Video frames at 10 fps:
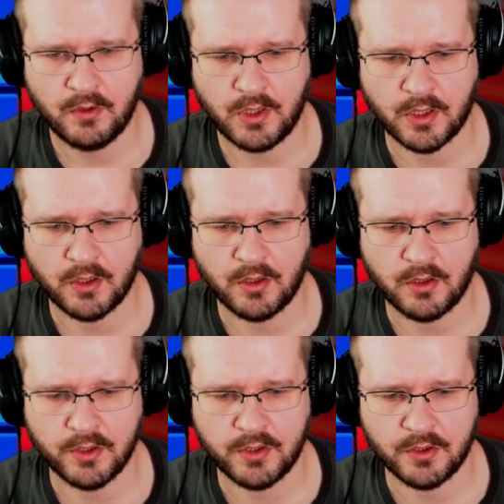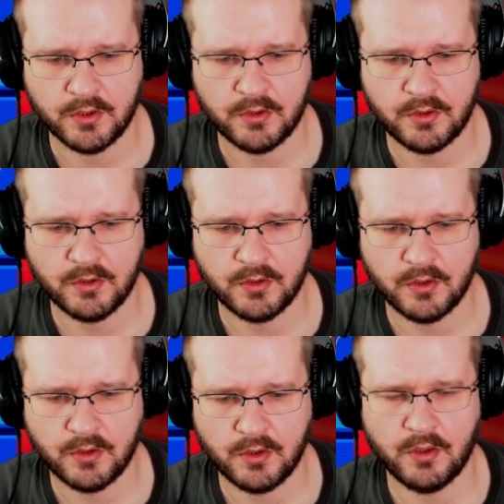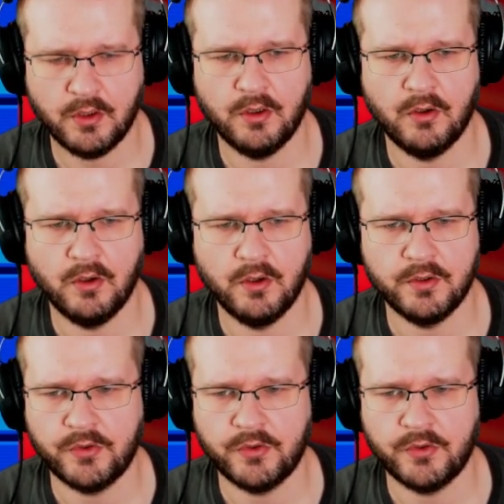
and a high hit. The